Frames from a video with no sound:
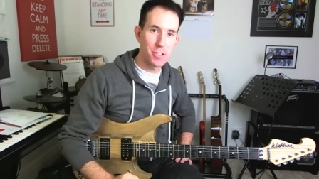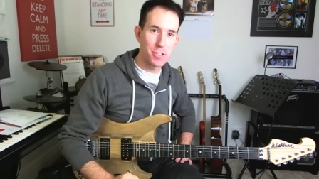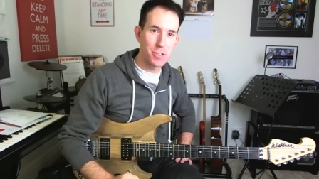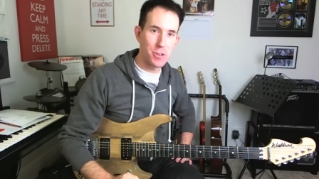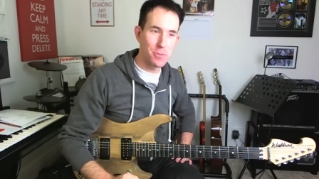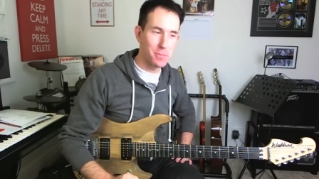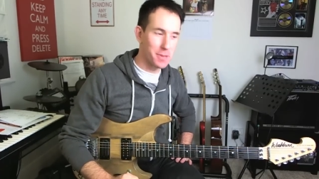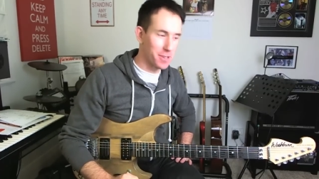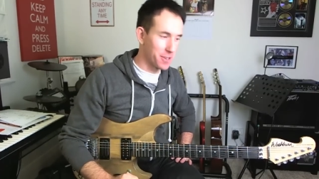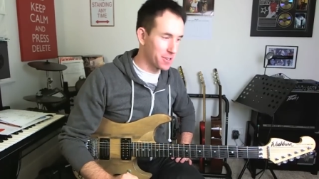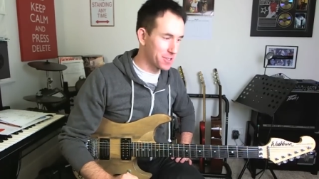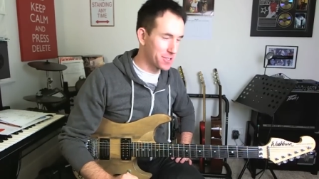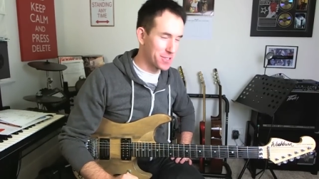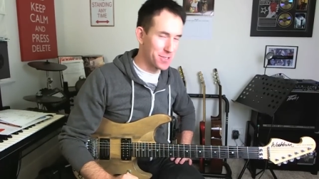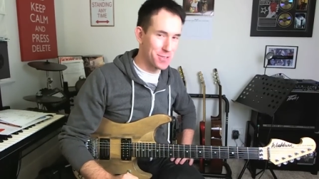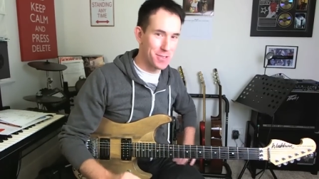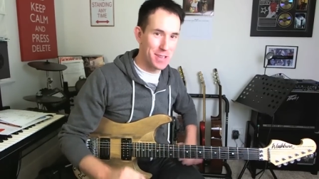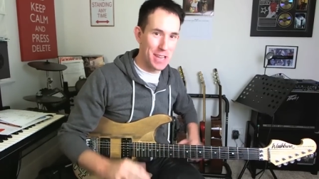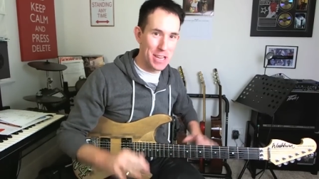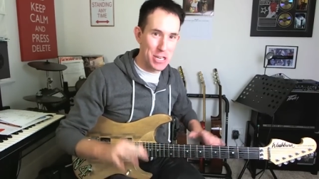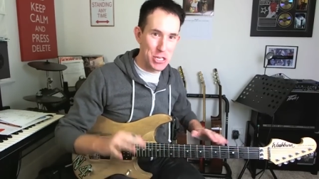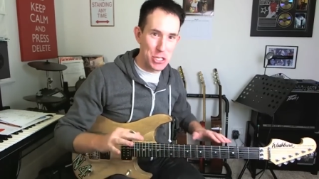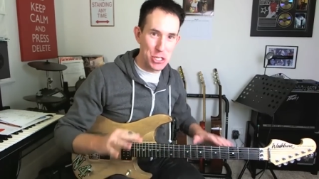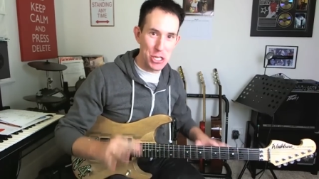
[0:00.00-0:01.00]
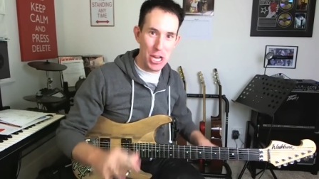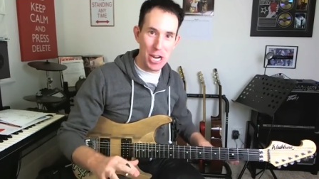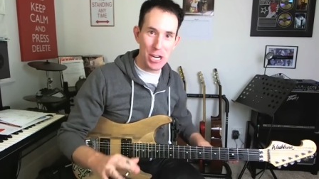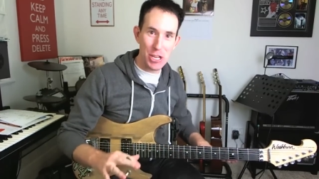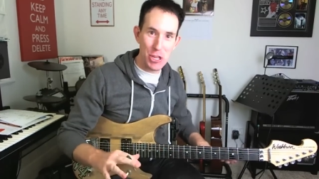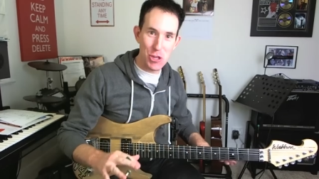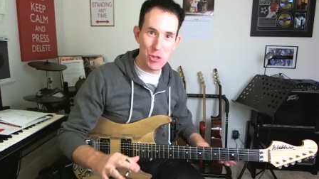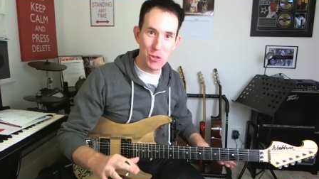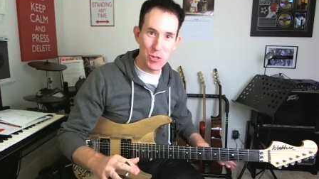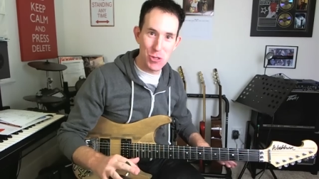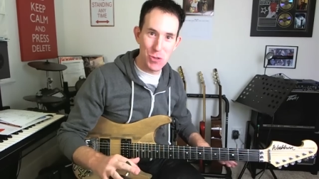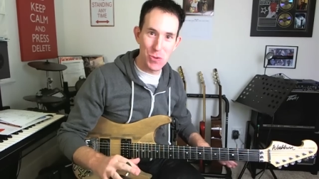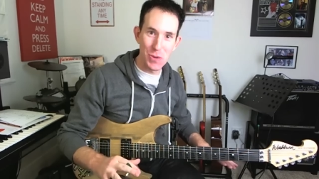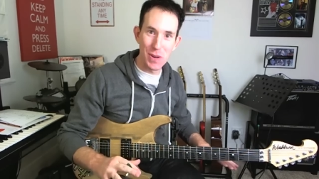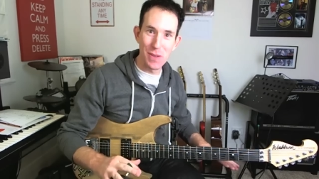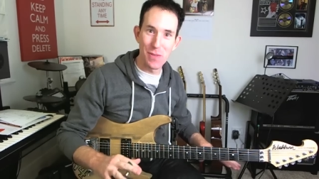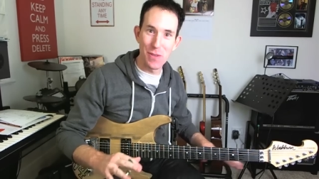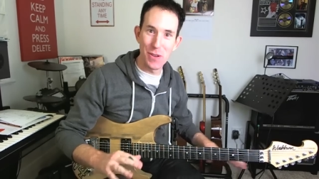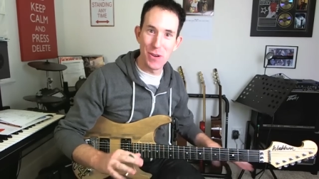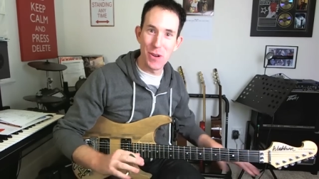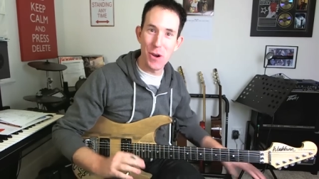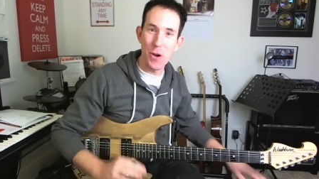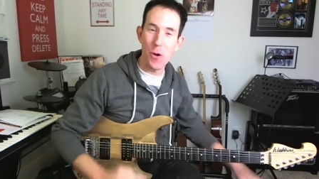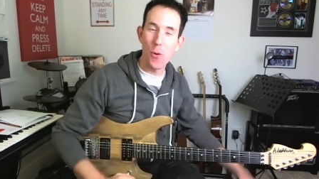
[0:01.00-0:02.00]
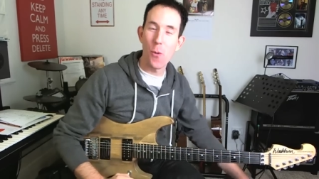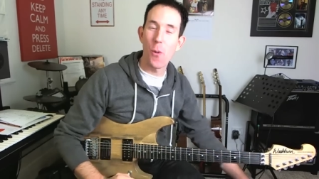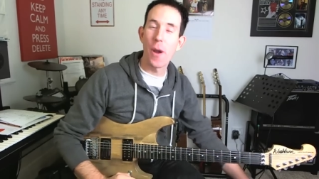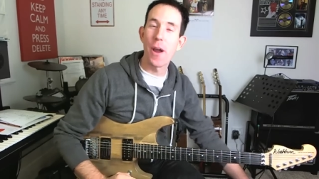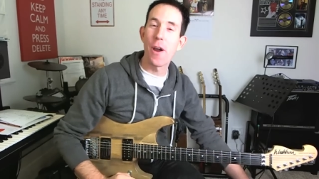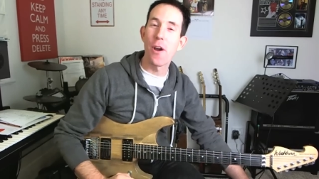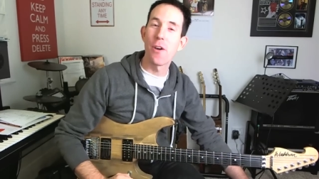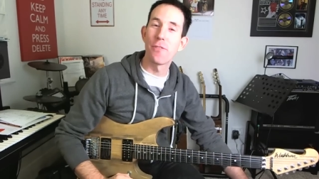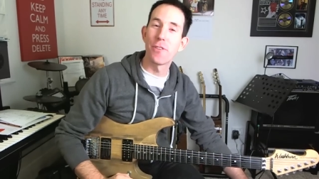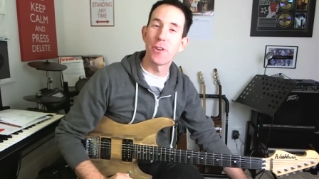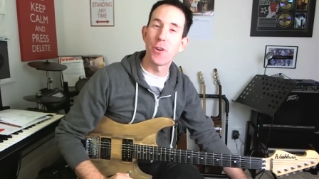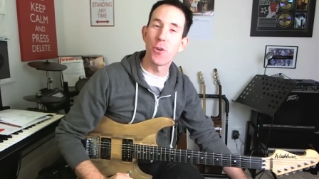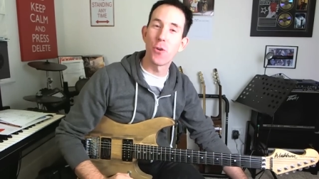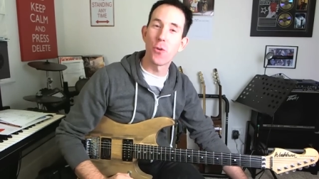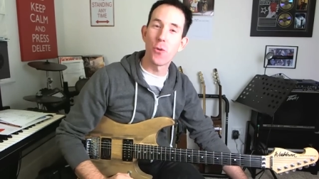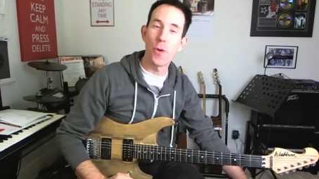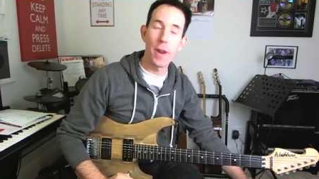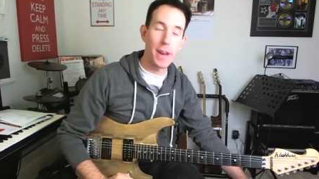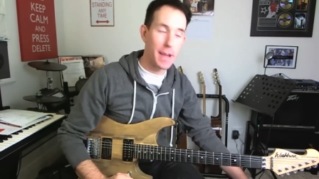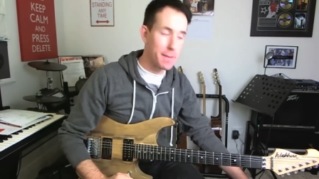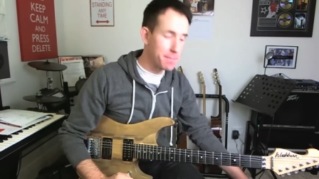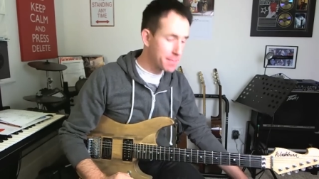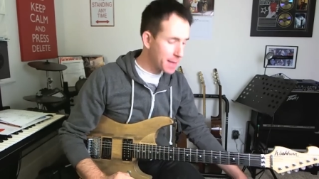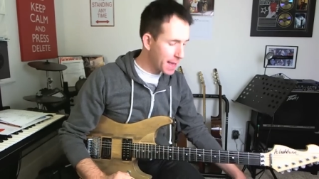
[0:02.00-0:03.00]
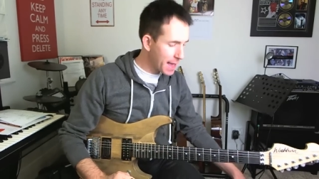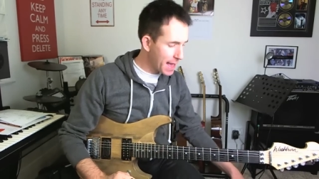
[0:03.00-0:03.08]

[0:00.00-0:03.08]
so I'm going to induct you to it if you're not aware of it already.